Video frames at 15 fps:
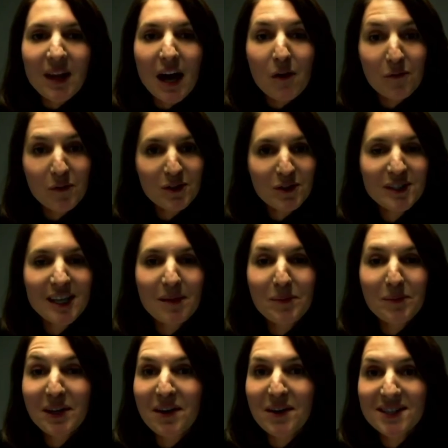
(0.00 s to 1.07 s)
Our first
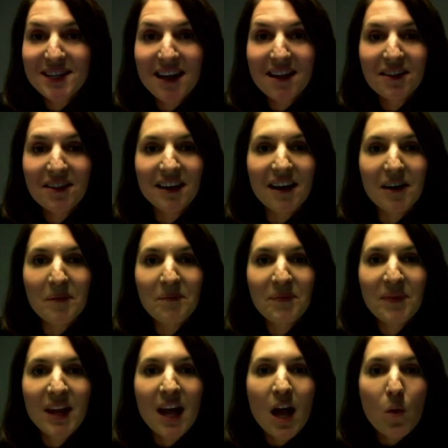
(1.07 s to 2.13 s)
example here is healthcare.
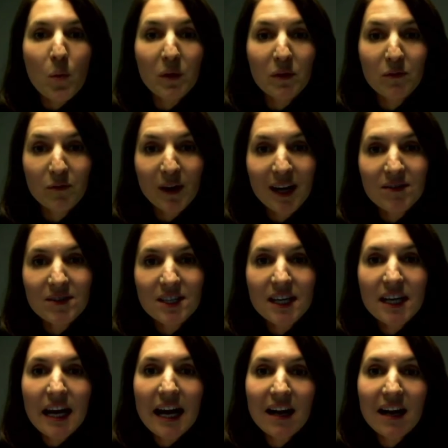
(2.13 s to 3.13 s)
With 5G,